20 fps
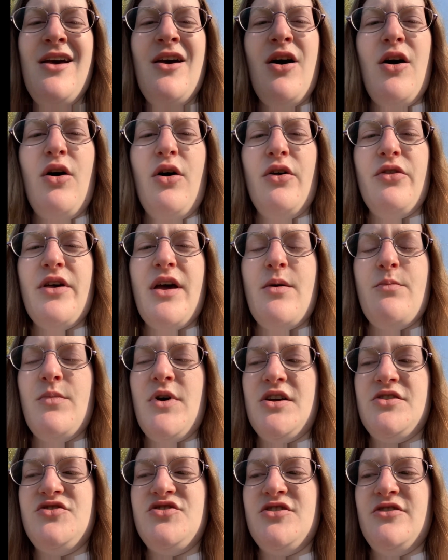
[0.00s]
all that
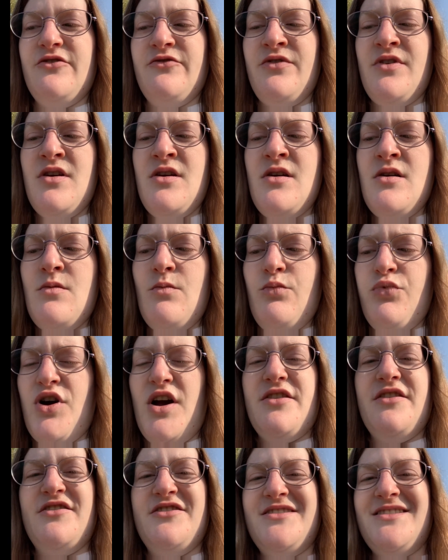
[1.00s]
much of
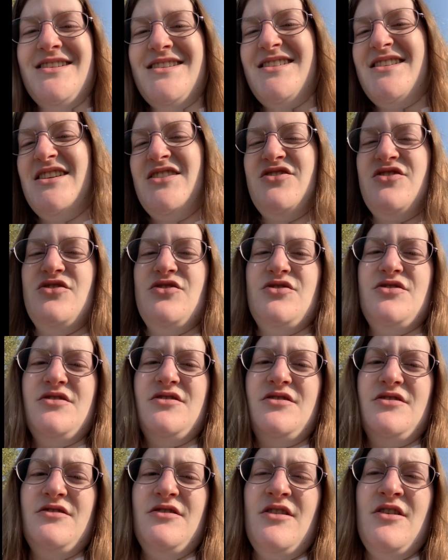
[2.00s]
brothers to sisters
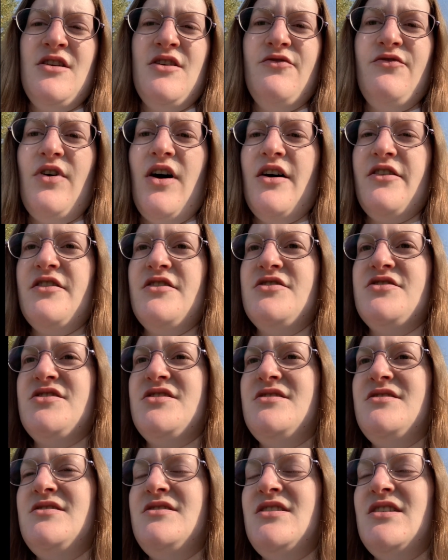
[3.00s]
or fathers
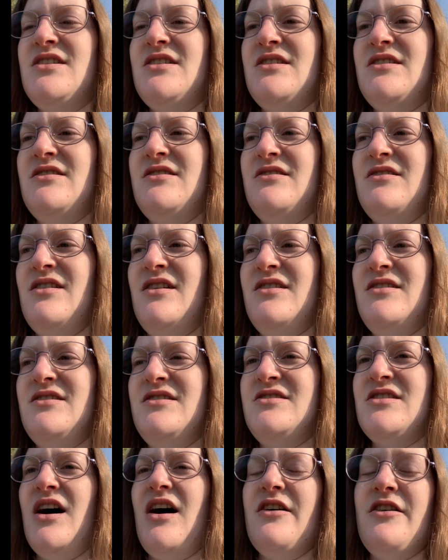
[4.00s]
to
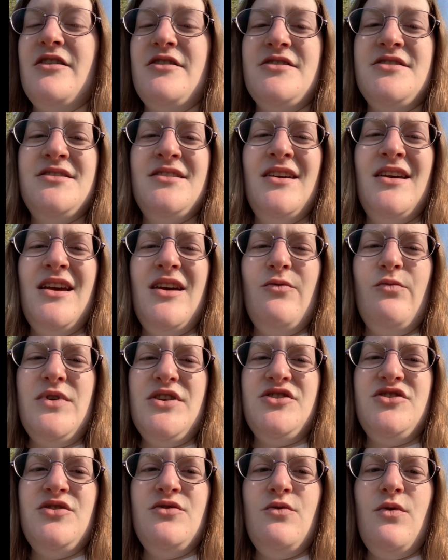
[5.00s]
daughters. We
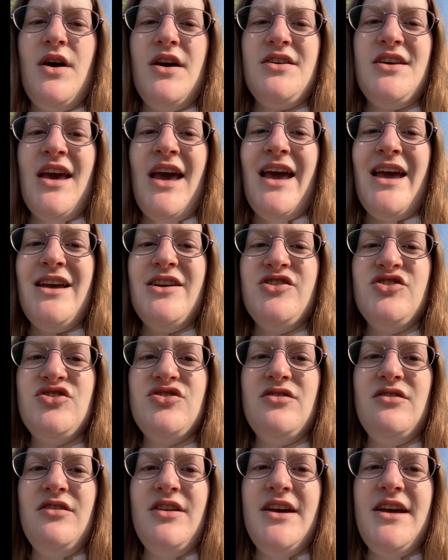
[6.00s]
do
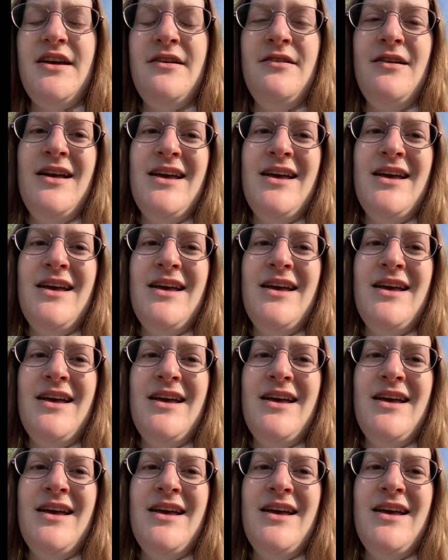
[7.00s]
occasionally.